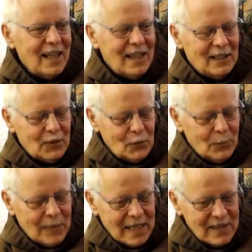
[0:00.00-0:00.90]
and
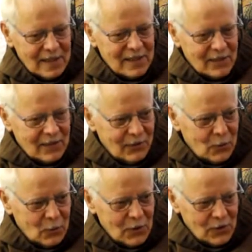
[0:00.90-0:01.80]
your brothers, of
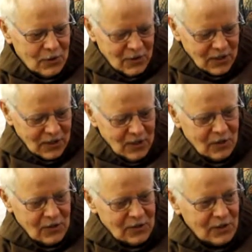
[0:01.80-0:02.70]
course, are the
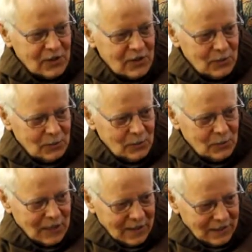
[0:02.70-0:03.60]
closest to
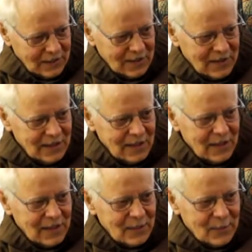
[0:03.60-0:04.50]
love.
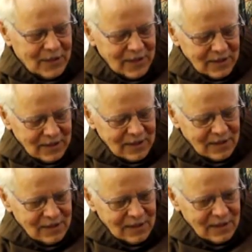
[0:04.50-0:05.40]
But then
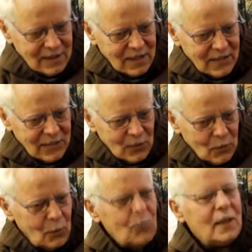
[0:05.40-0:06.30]
that's uh, loving
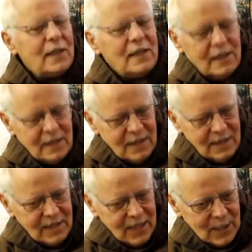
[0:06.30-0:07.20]
all
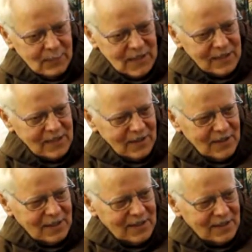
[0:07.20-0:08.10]
other neighbors, so
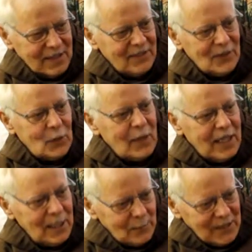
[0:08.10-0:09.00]
that's even your
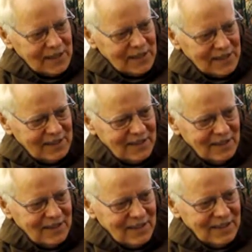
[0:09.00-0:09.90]
enemies
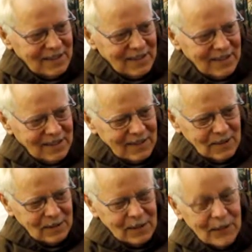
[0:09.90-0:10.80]

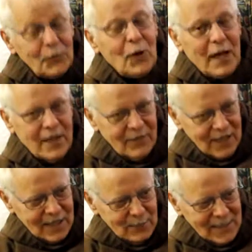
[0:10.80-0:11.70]
uh, if you have
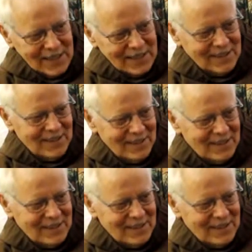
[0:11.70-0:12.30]
enemies.